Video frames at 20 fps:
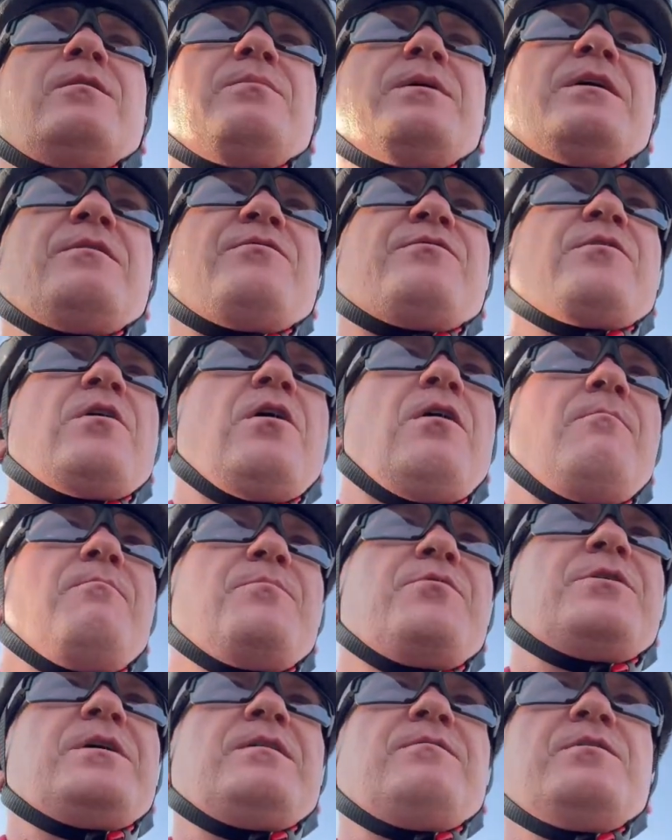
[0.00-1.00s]
bit from
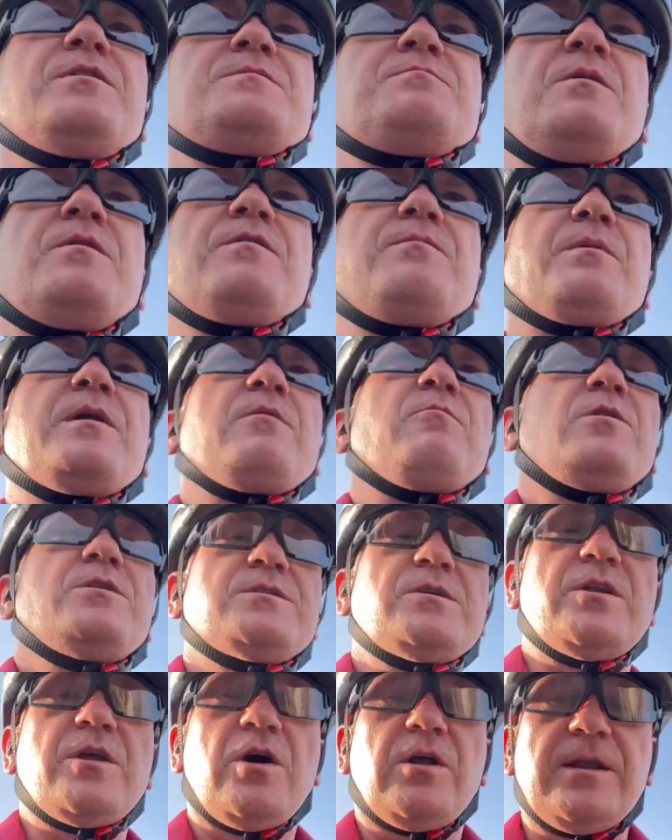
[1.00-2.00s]
previous month, but I was
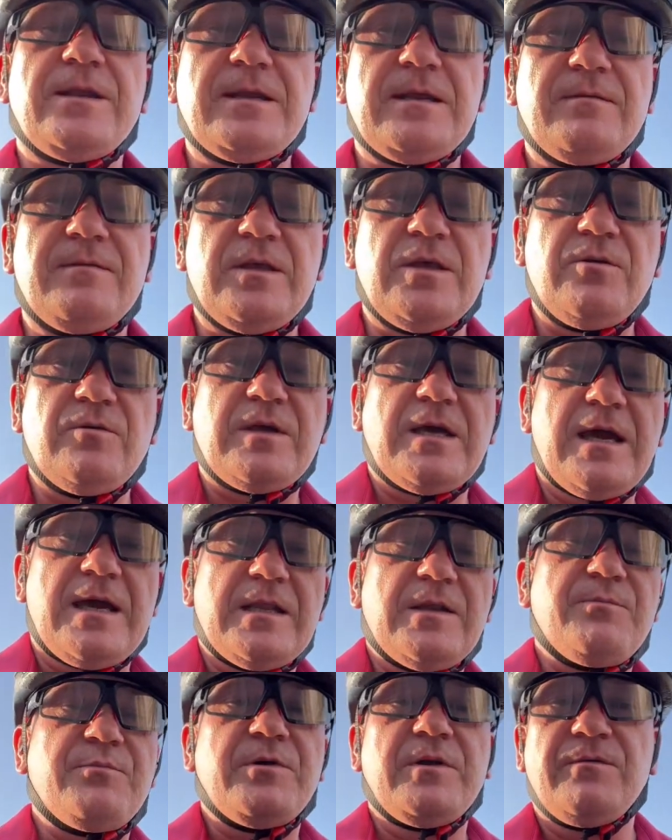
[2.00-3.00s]
on holiday in the UK
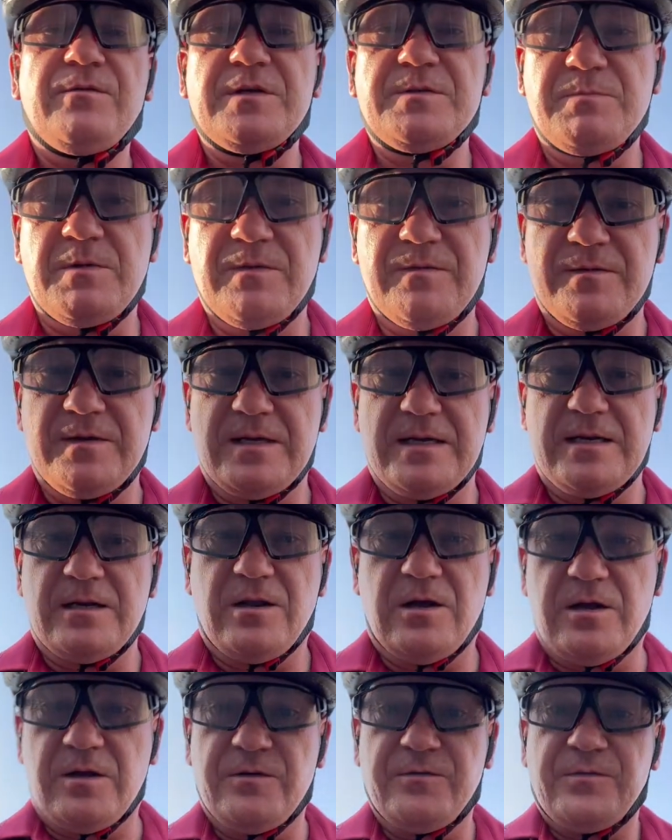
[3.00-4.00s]
the previous month and did a
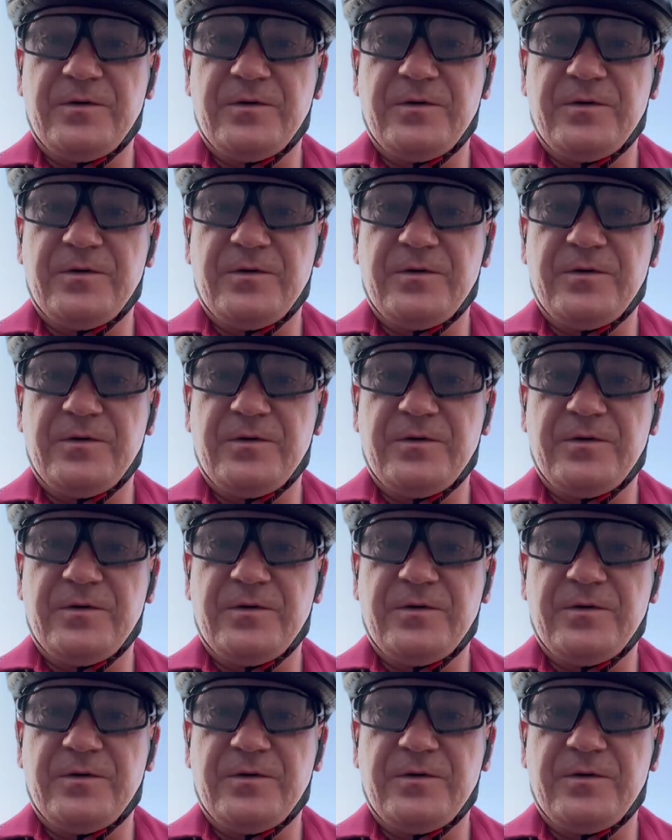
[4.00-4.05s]
lot